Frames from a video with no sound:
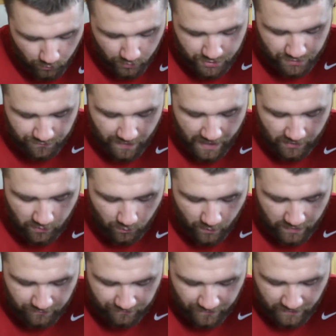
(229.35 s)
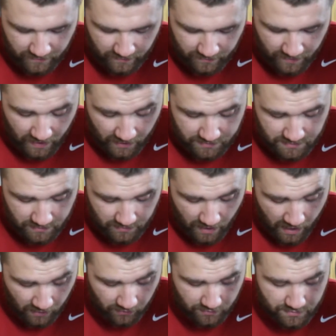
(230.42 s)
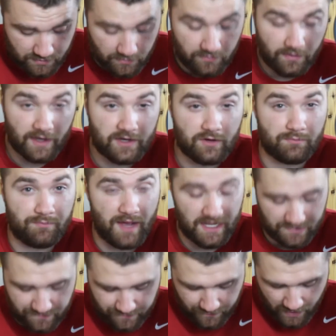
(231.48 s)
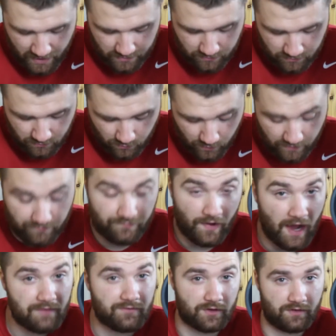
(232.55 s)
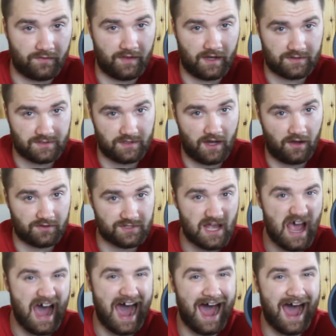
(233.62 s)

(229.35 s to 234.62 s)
Would you rather win $50,000 or let your best friend win $500,000?